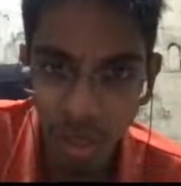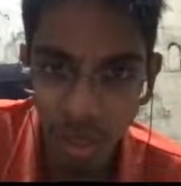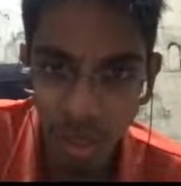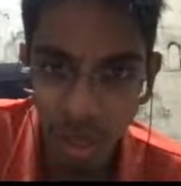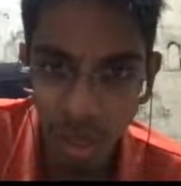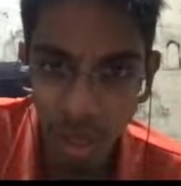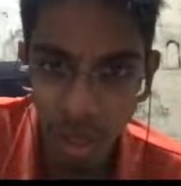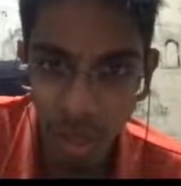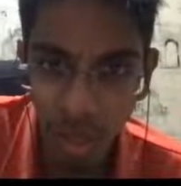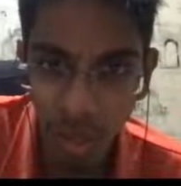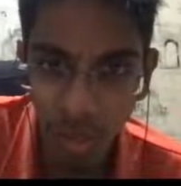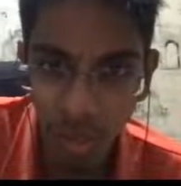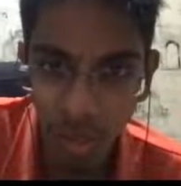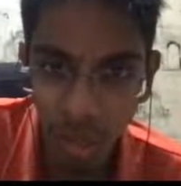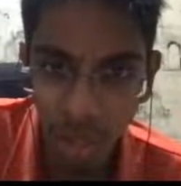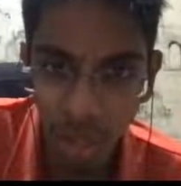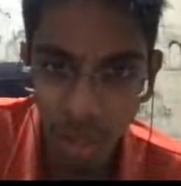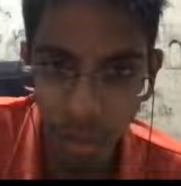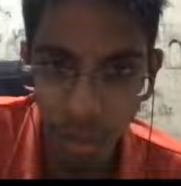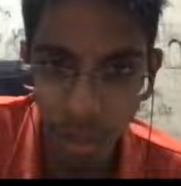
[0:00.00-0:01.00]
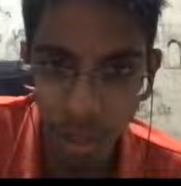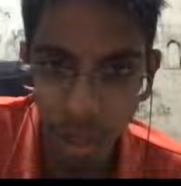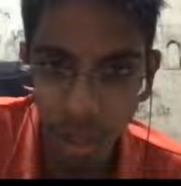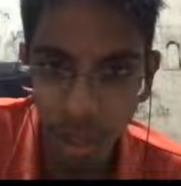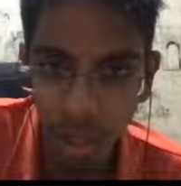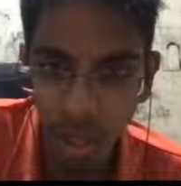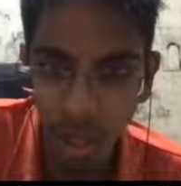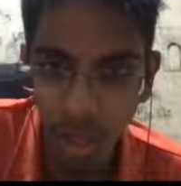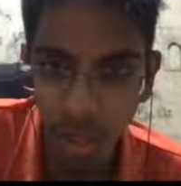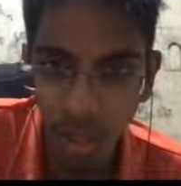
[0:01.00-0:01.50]
Get the bishop
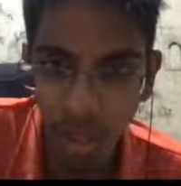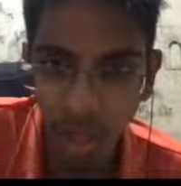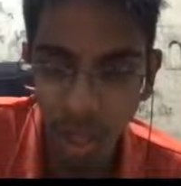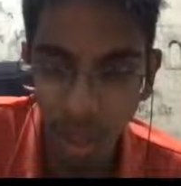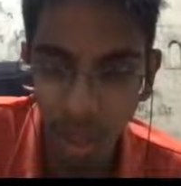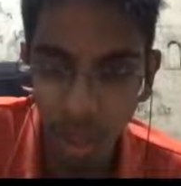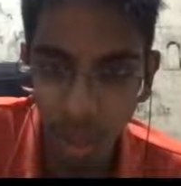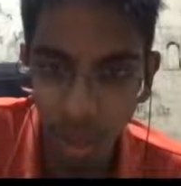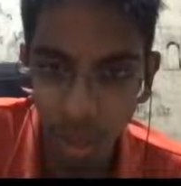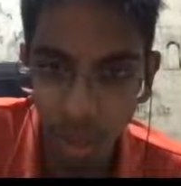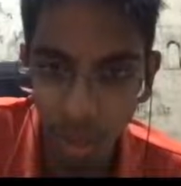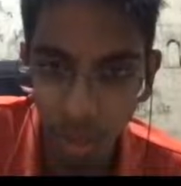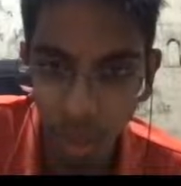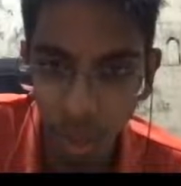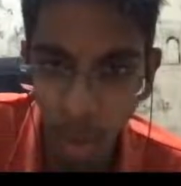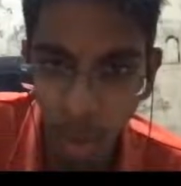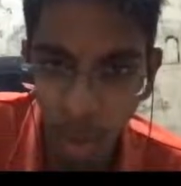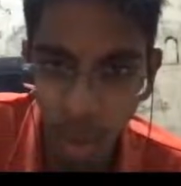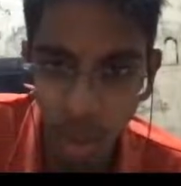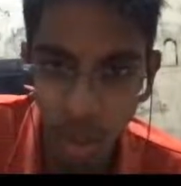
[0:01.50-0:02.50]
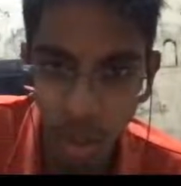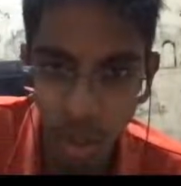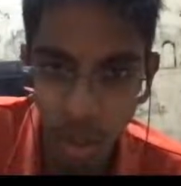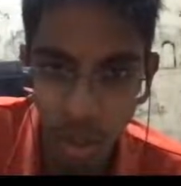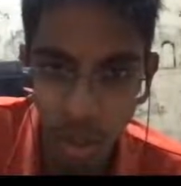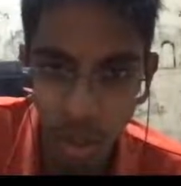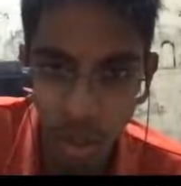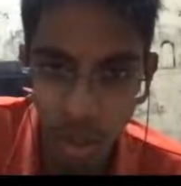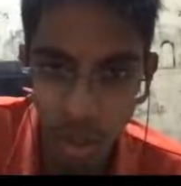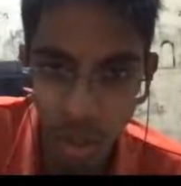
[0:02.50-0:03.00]
here, trying to win the pawn.
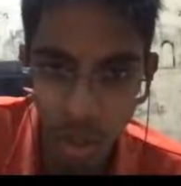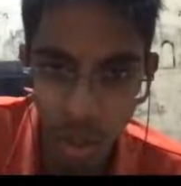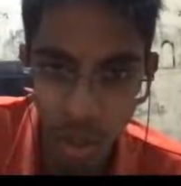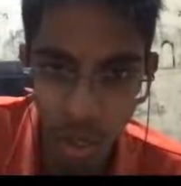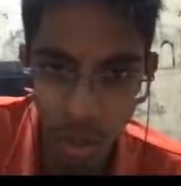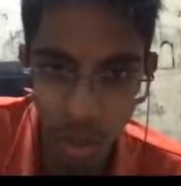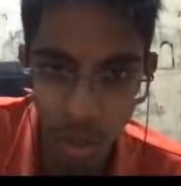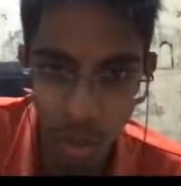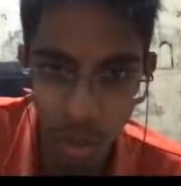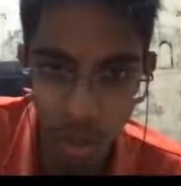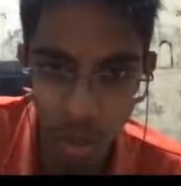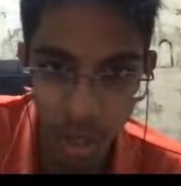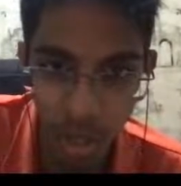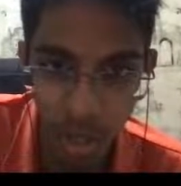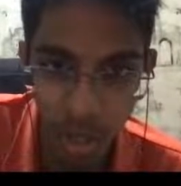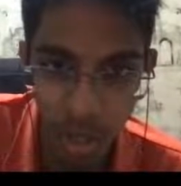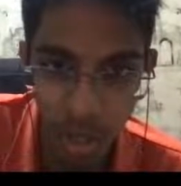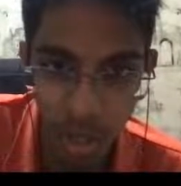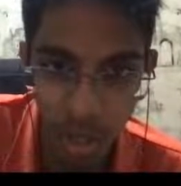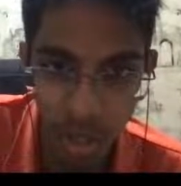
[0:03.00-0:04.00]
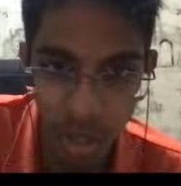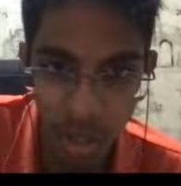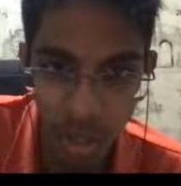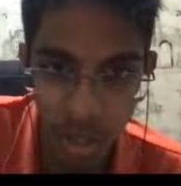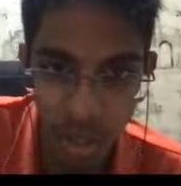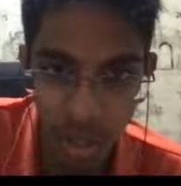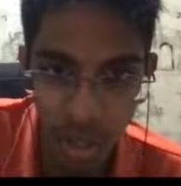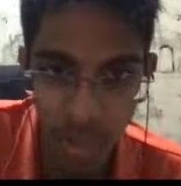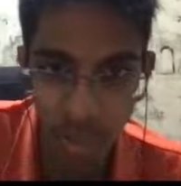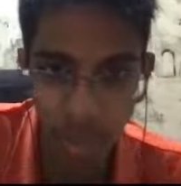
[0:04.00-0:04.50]
I don't know what it does.
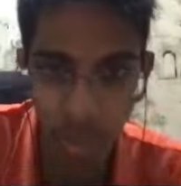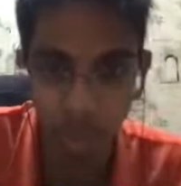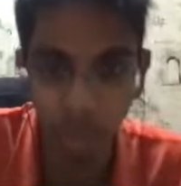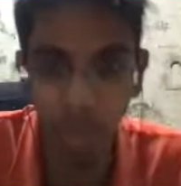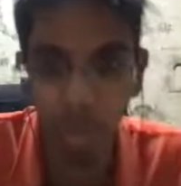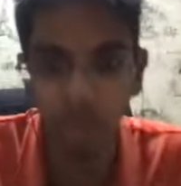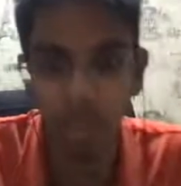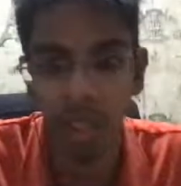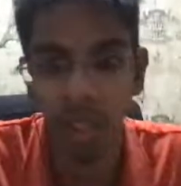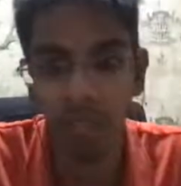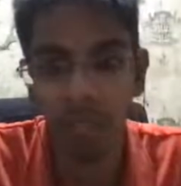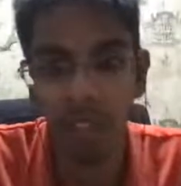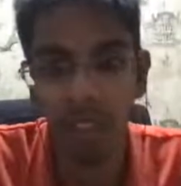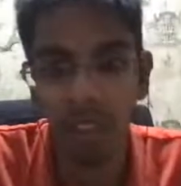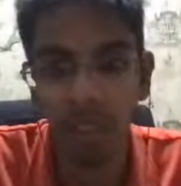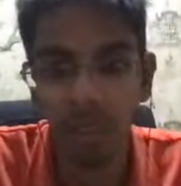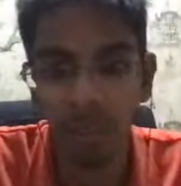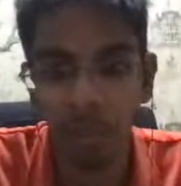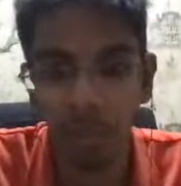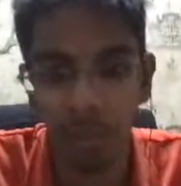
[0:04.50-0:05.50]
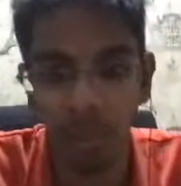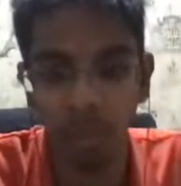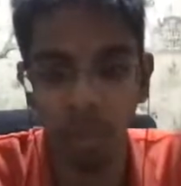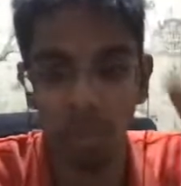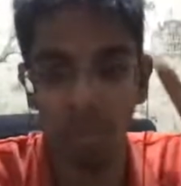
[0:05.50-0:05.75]
Let's pre-move it. We have to pre-move